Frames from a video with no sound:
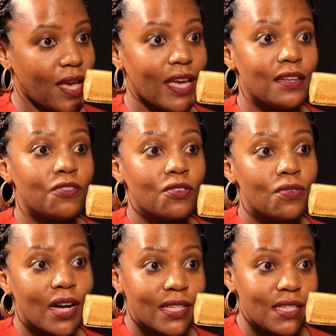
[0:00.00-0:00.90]
I did not
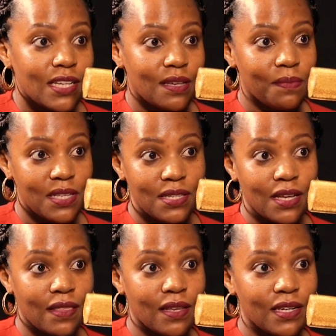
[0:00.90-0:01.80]
look at it as a
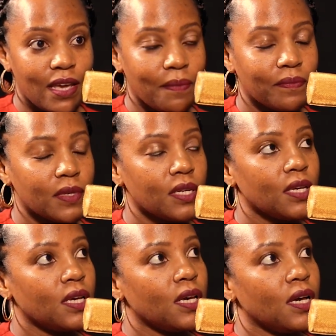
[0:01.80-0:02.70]
blessing at the time.
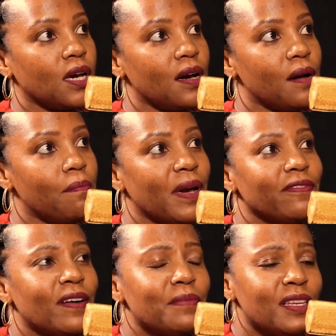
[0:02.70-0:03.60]
My
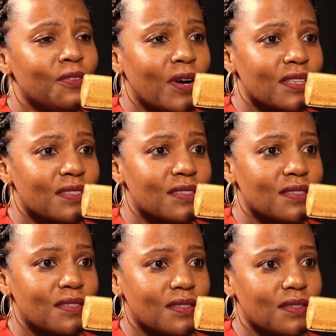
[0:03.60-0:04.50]
family was,